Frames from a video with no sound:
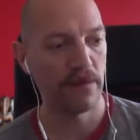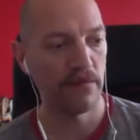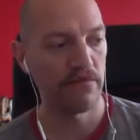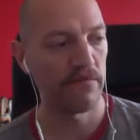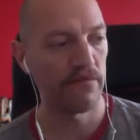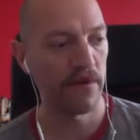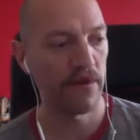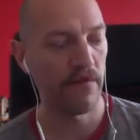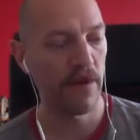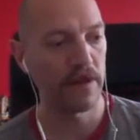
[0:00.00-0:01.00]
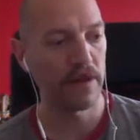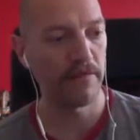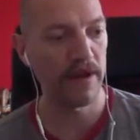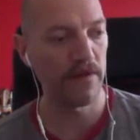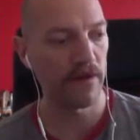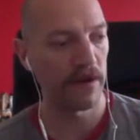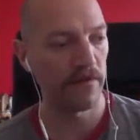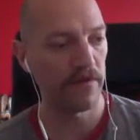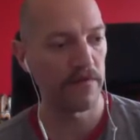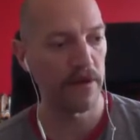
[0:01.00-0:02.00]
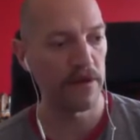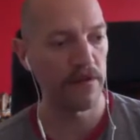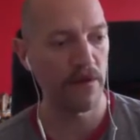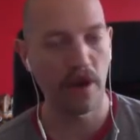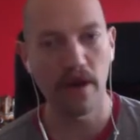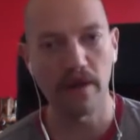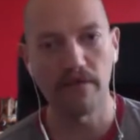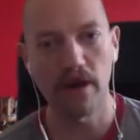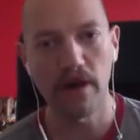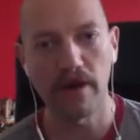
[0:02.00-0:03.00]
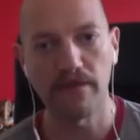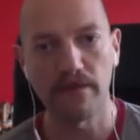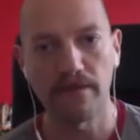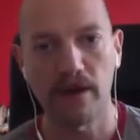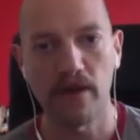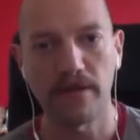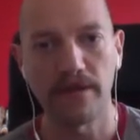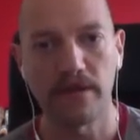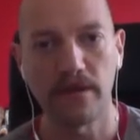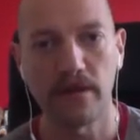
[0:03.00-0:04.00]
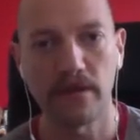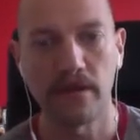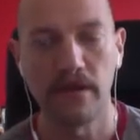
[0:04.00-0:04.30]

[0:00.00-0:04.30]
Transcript: writing about kind of the minutiae of life, of delving into